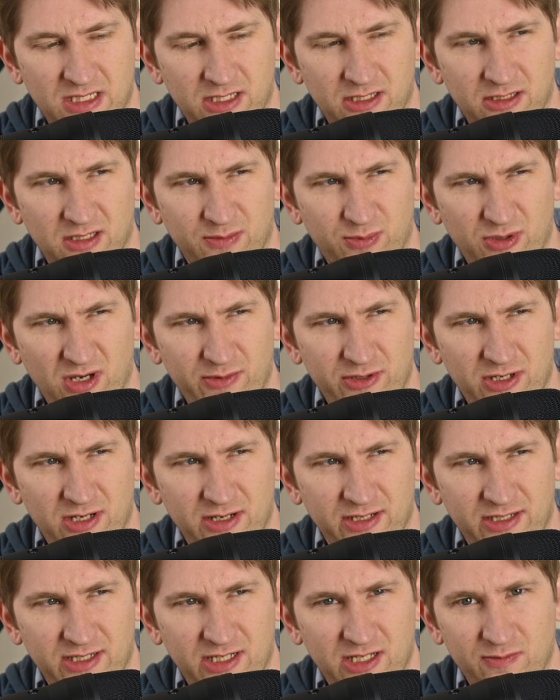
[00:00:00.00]
They're probably not
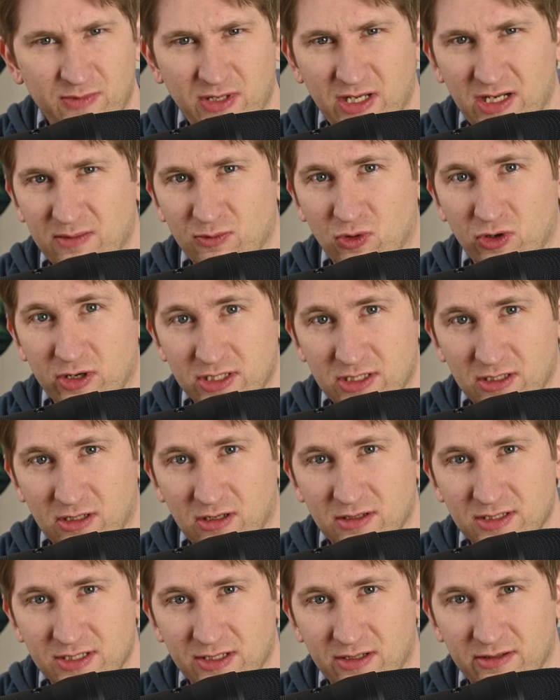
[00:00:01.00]
going to give me any more
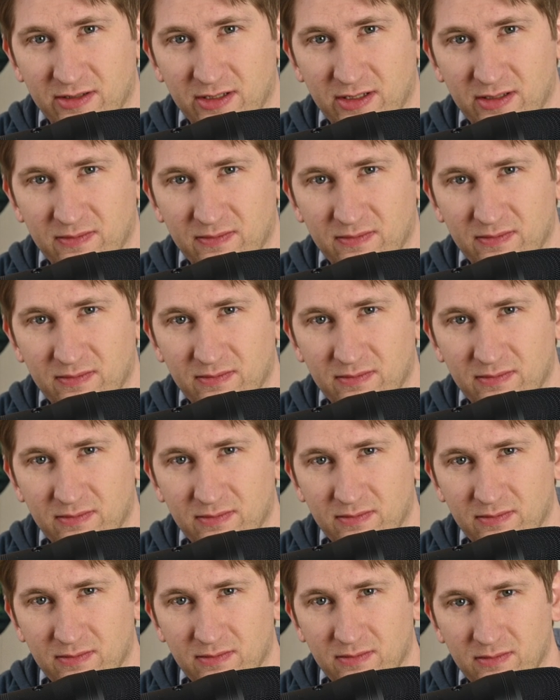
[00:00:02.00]
guitars, are they?
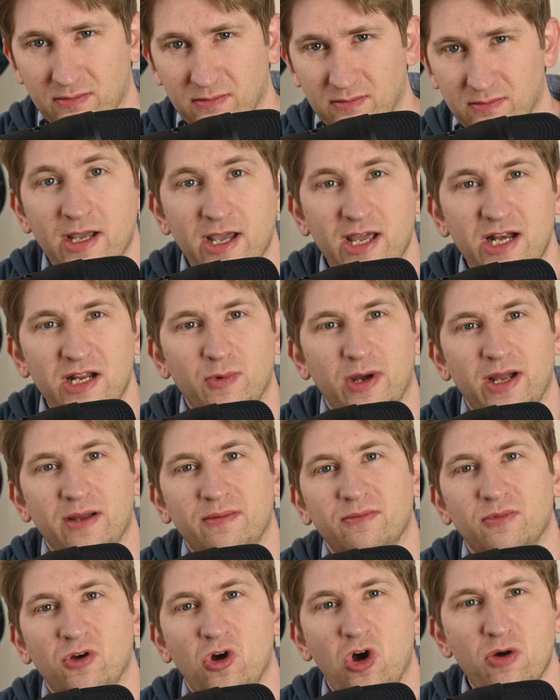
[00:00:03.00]
Anyway,
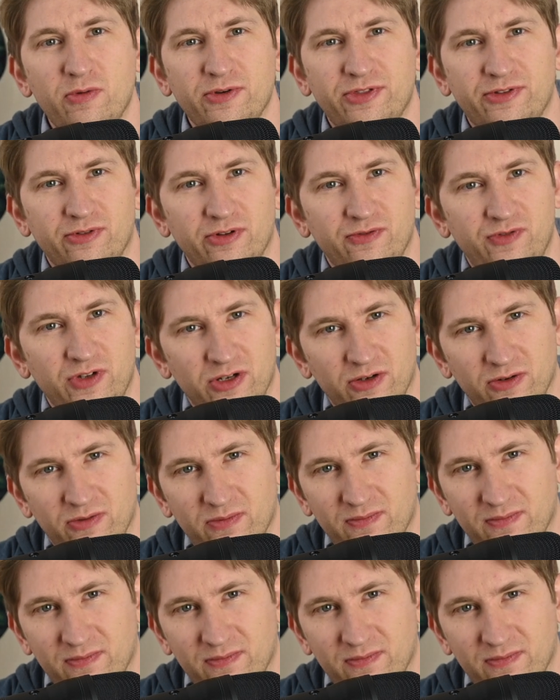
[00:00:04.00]
on with the review.